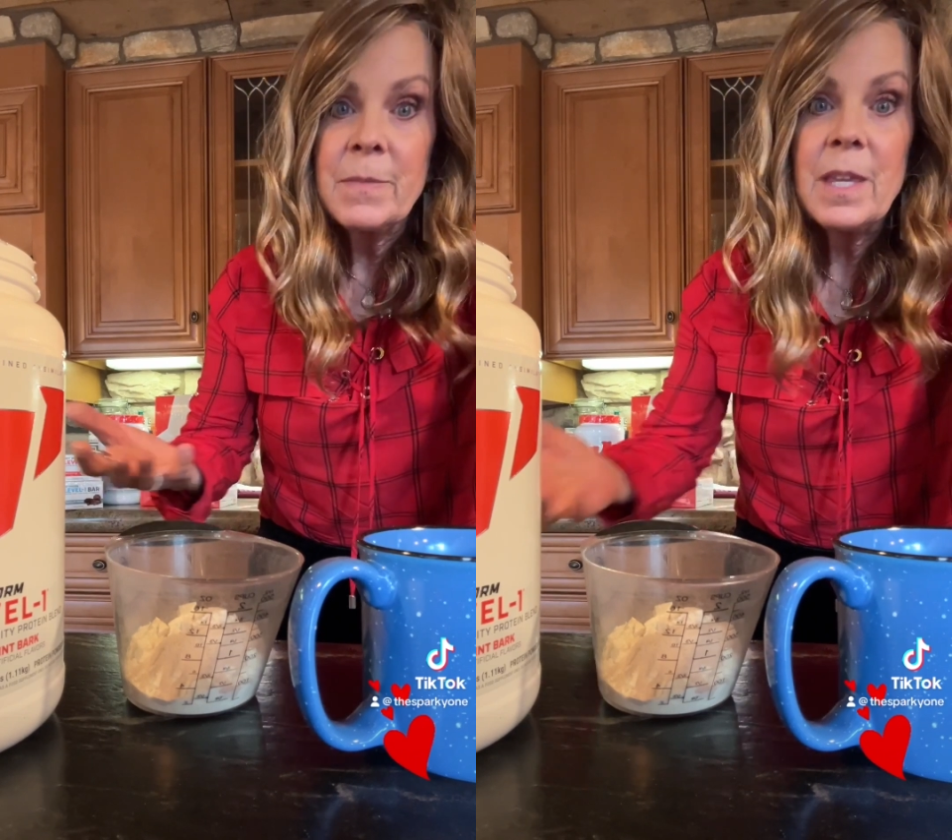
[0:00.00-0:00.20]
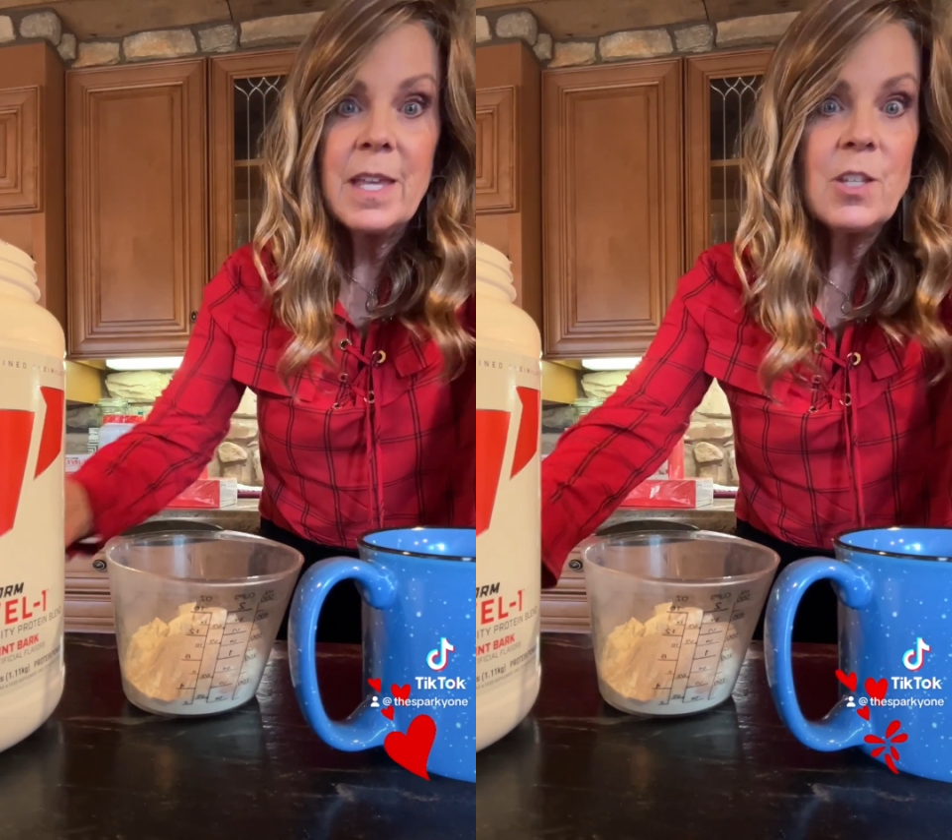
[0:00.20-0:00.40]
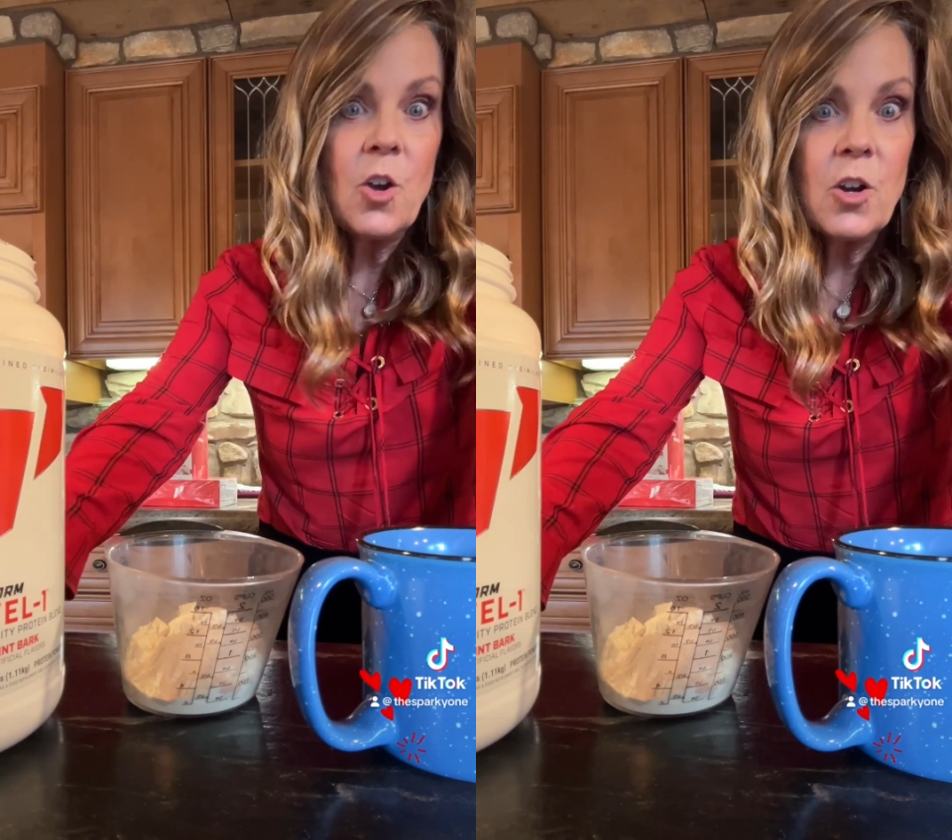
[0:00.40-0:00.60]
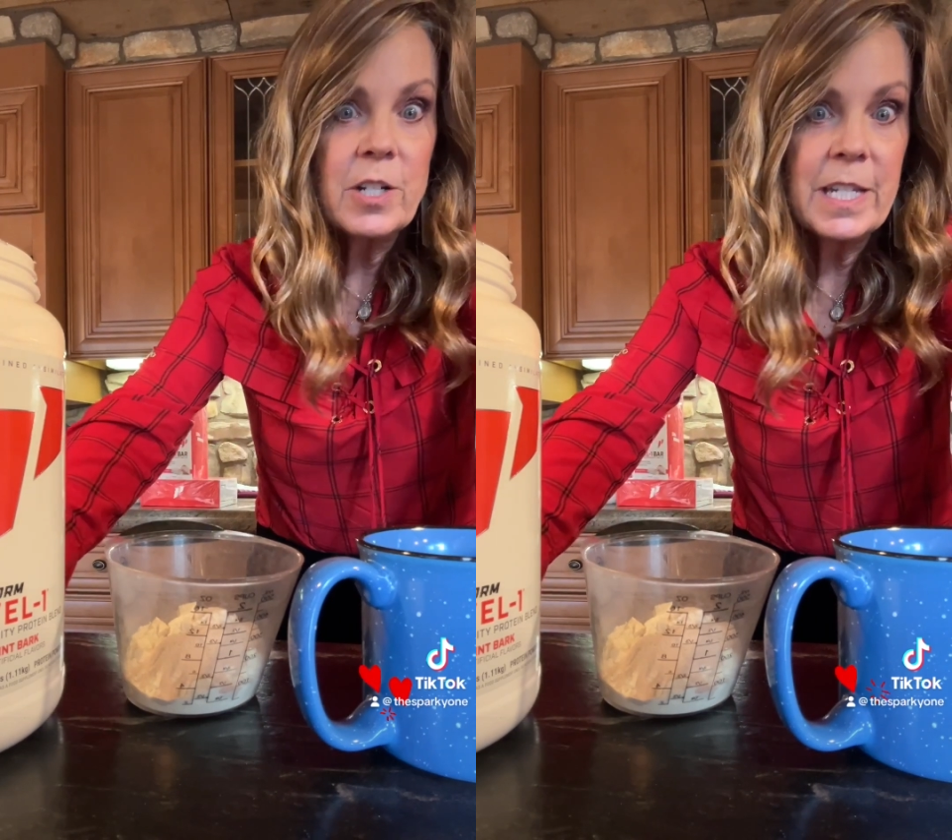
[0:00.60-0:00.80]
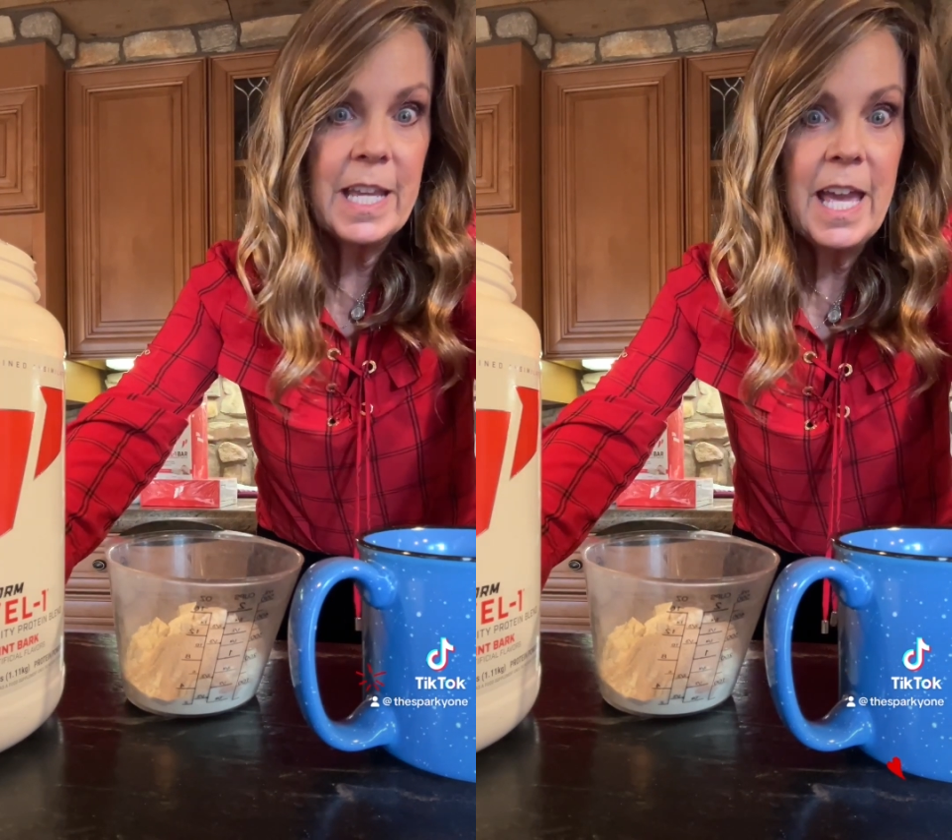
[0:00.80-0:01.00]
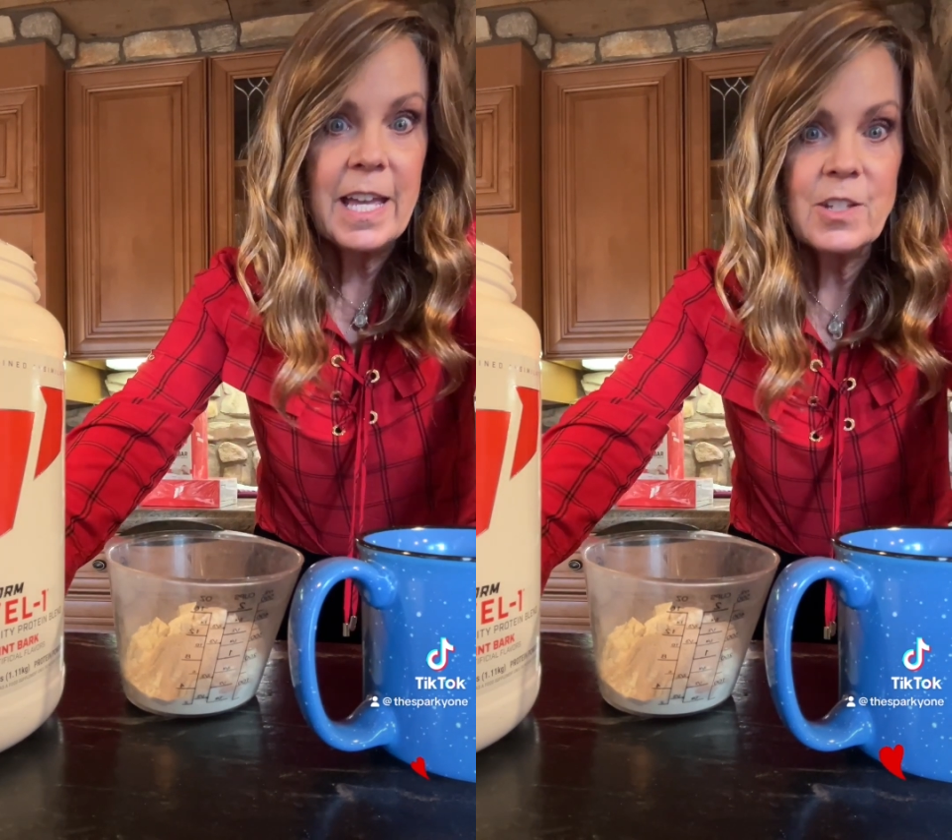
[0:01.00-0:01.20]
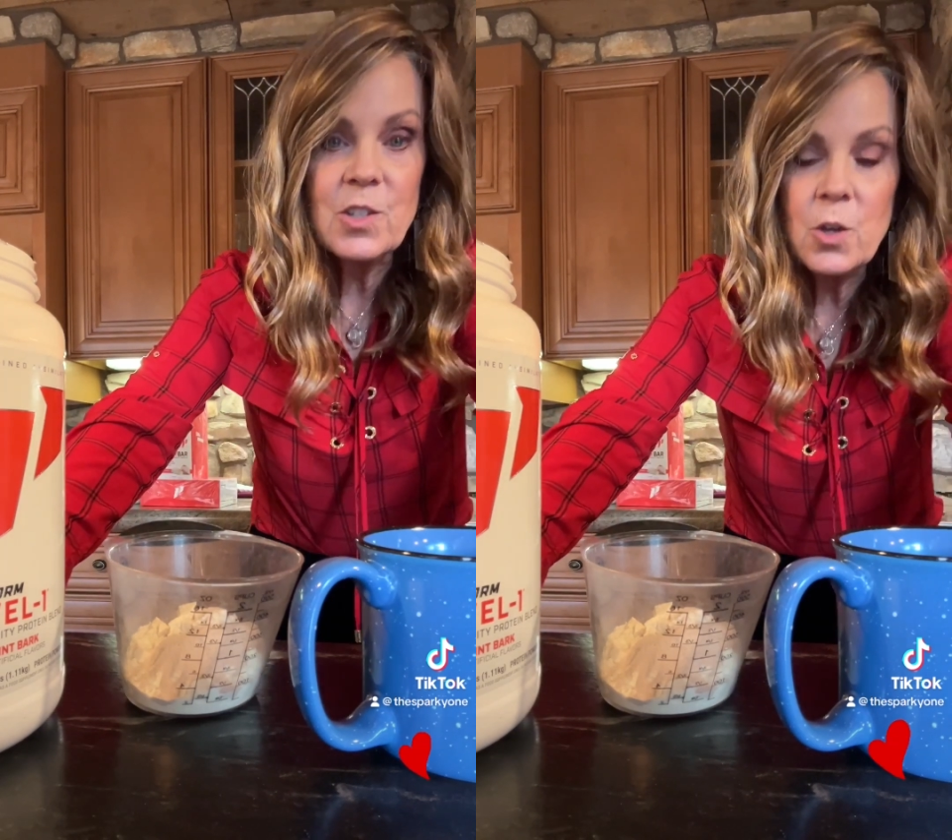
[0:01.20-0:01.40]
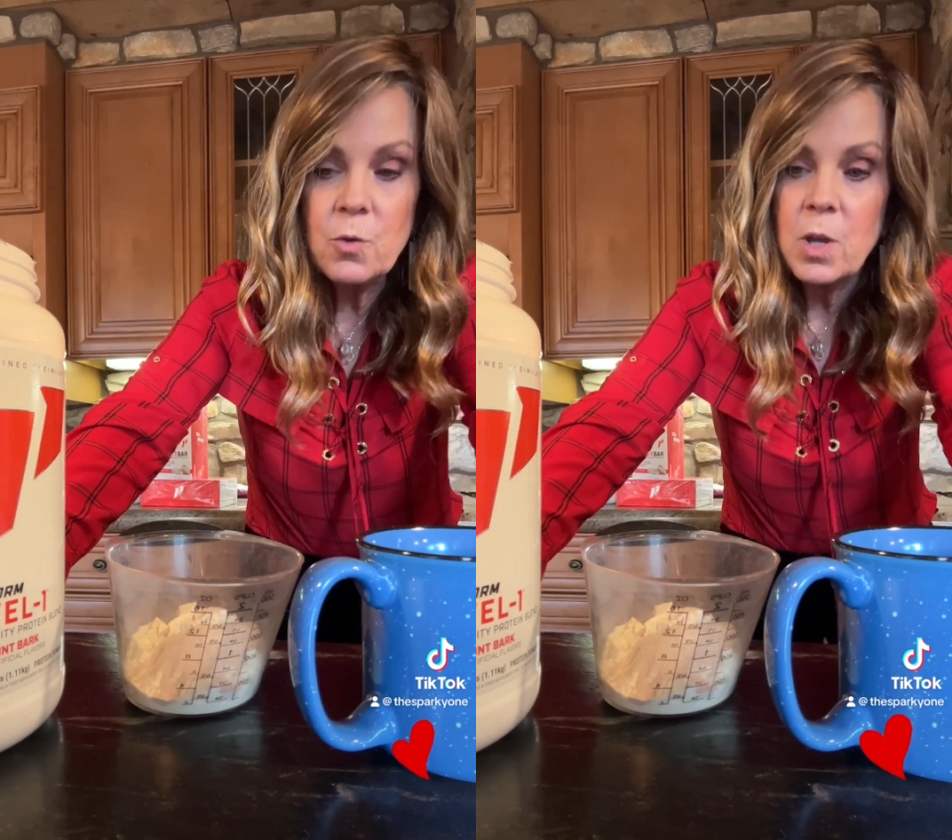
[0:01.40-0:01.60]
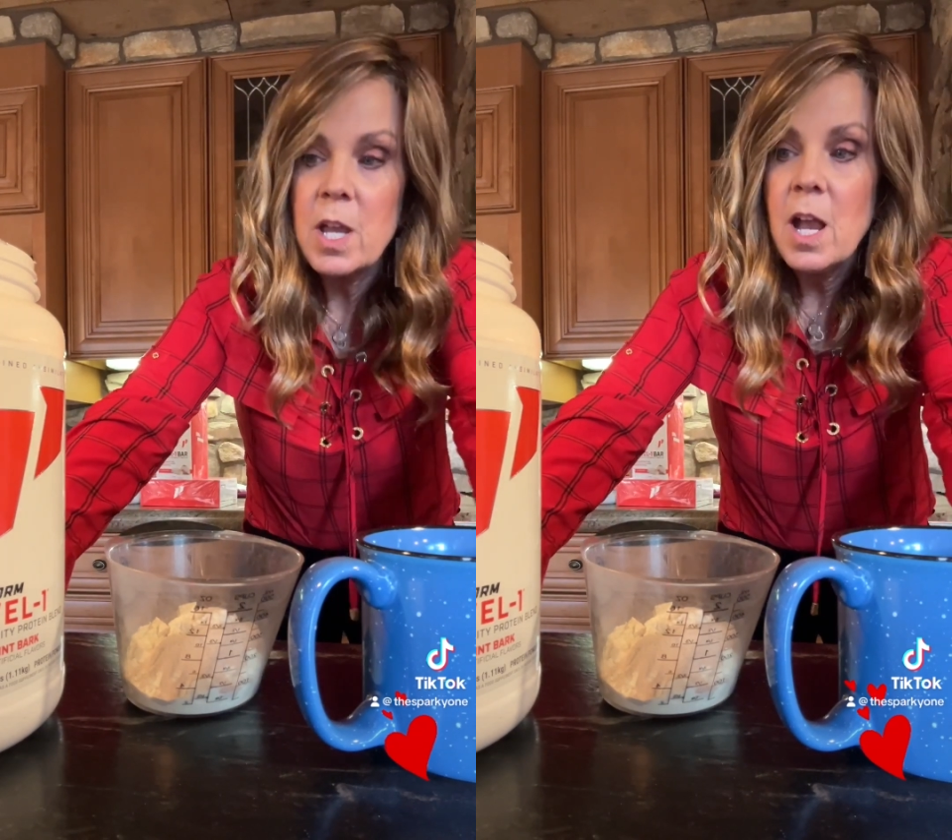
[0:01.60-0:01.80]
That's hard to get. So